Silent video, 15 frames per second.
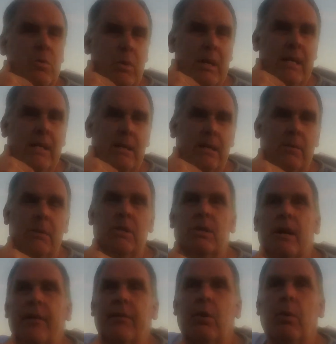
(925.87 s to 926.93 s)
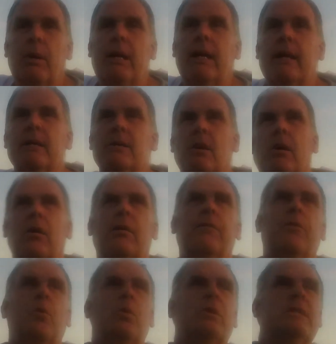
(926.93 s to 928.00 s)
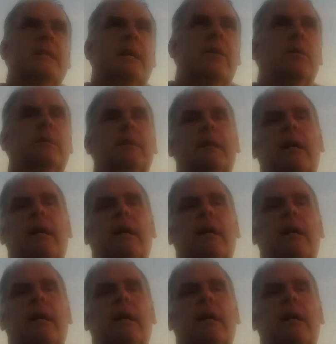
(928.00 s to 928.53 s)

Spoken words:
weeks, we should have a queen. I saw 4 cells in